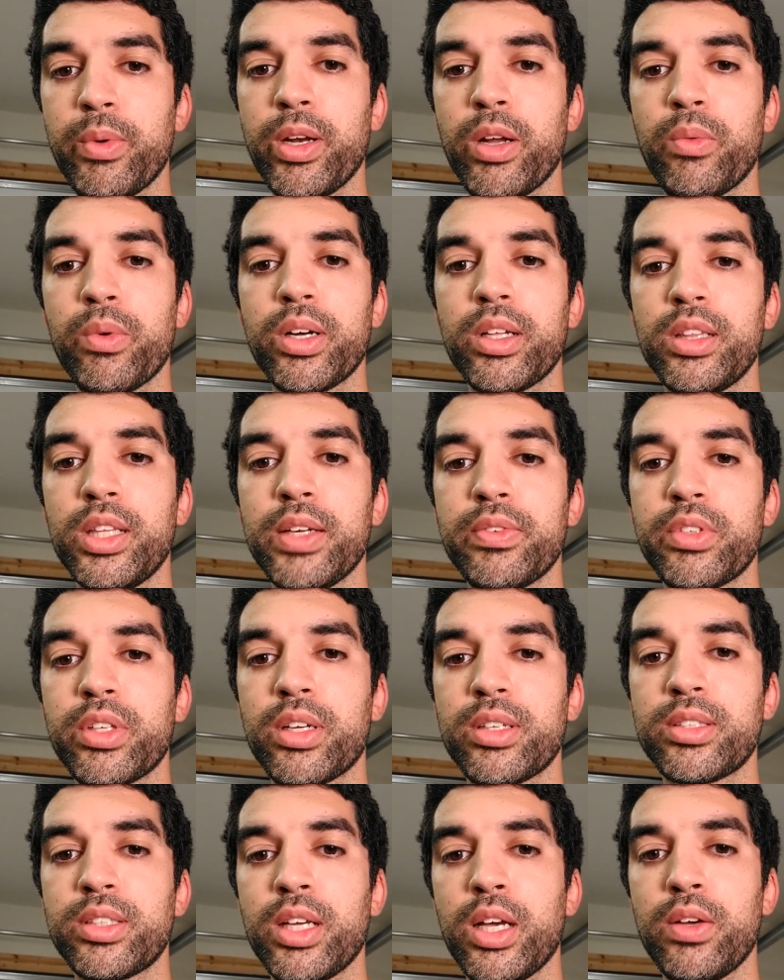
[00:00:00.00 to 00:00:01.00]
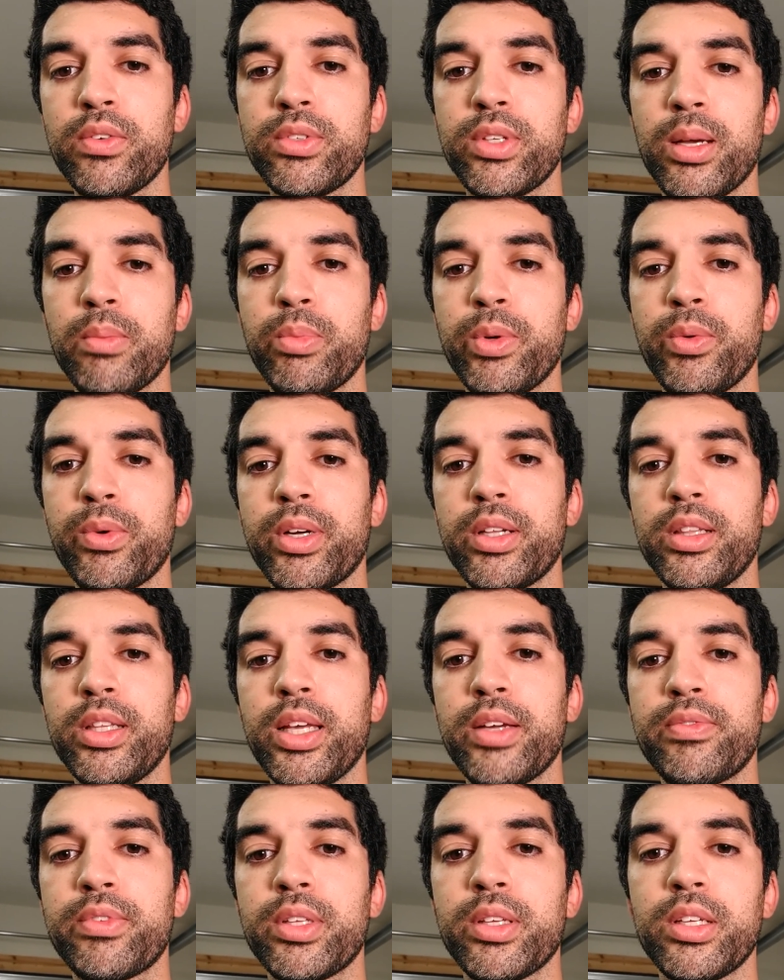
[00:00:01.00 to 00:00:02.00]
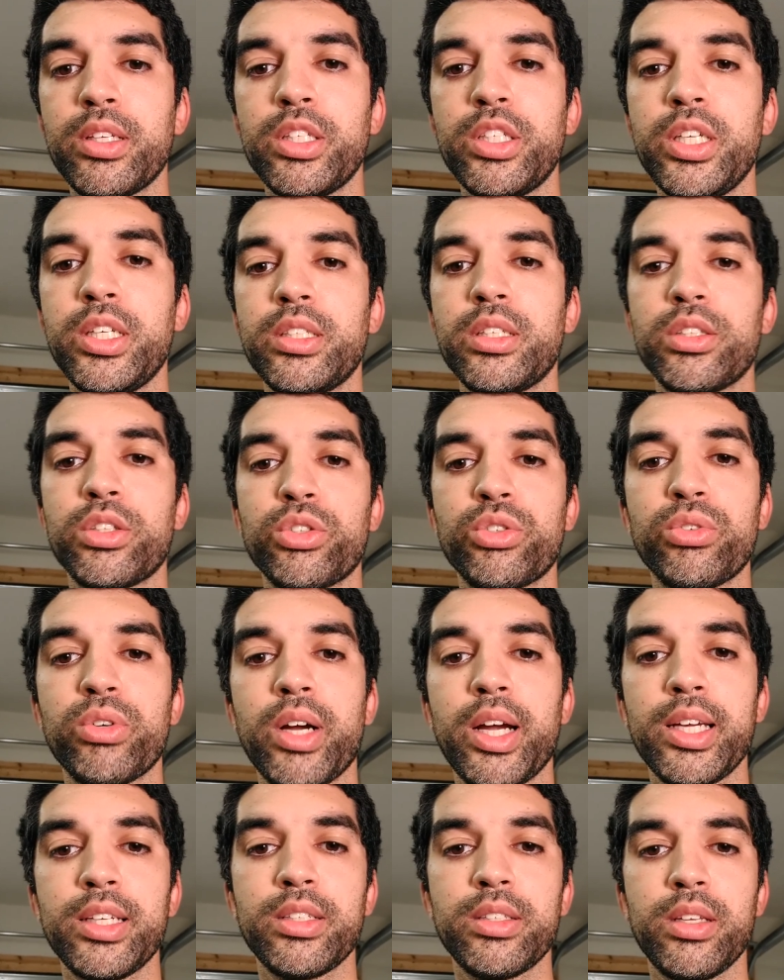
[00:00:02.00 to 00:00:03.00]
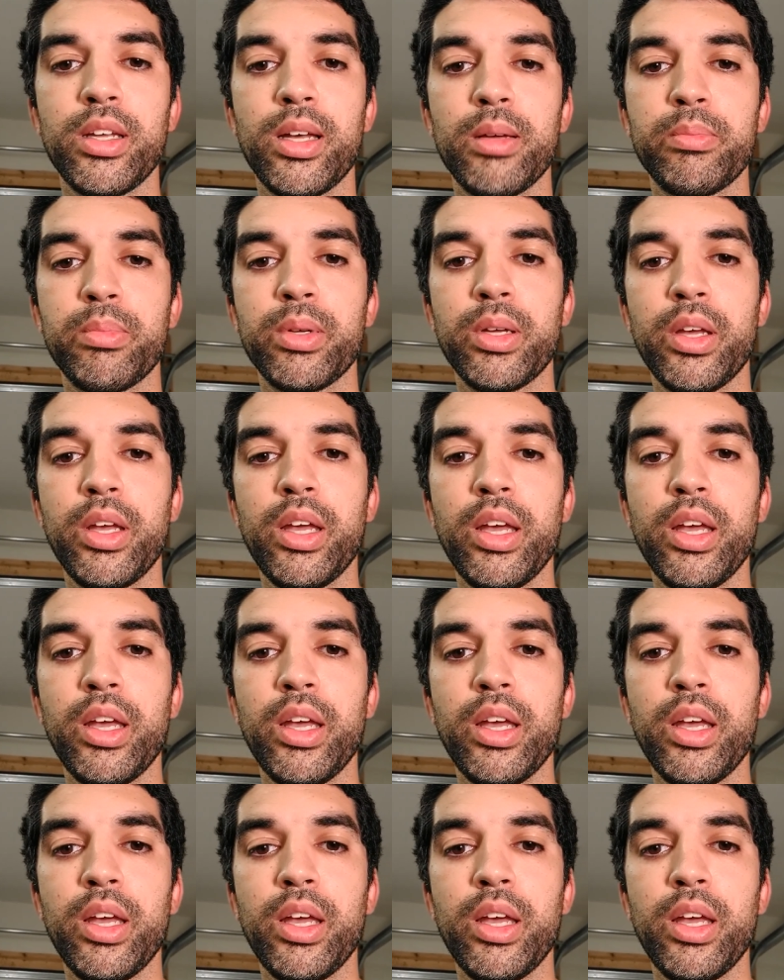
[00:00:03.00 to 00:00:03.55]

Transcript: We don't want to lift ourselves up. We want to lift Jesus Christ up.